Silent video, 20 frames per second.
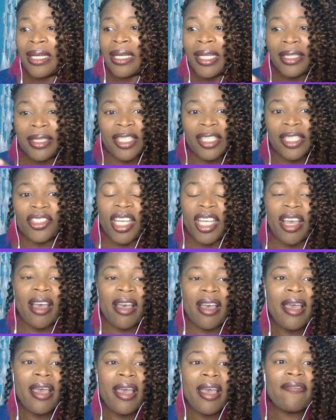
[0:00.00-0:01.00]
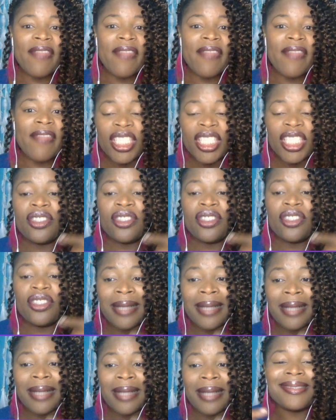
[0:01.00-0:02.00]
Letitia, that she's
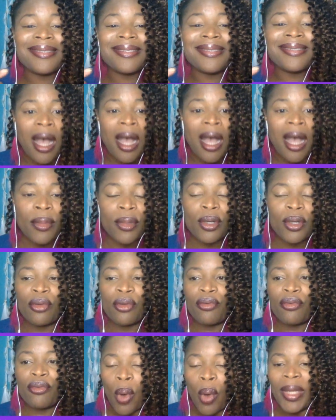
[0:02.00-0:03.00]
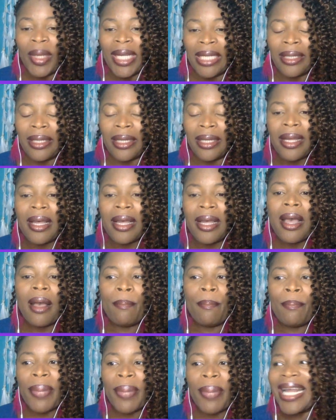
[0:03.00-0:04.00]
done some growing.
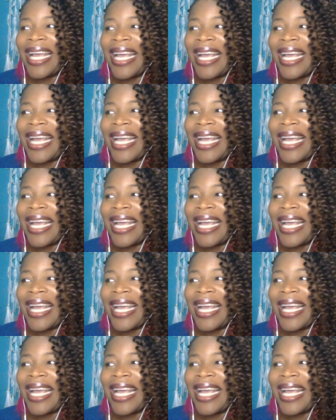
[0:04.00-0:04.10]
But